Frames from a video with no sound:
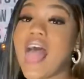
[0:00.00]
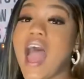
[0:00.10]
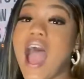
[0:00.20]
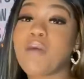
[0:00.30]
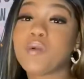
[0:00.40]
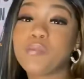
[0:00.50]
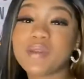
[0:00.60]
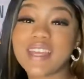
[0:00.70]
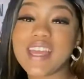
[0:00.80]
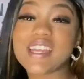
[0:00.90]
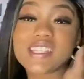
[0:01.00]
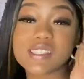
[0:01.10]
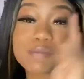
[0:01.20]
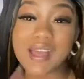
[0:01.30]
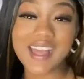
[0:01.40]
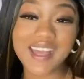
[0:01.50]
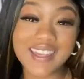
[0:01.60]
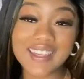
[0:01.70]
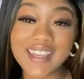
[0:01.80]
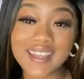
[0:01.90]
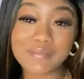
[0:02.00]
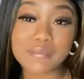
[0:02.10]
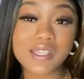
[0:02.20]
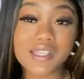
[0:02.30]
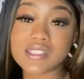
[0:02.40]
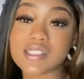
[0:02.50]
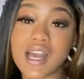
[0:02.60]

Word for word: I'm gonna put an S behind that because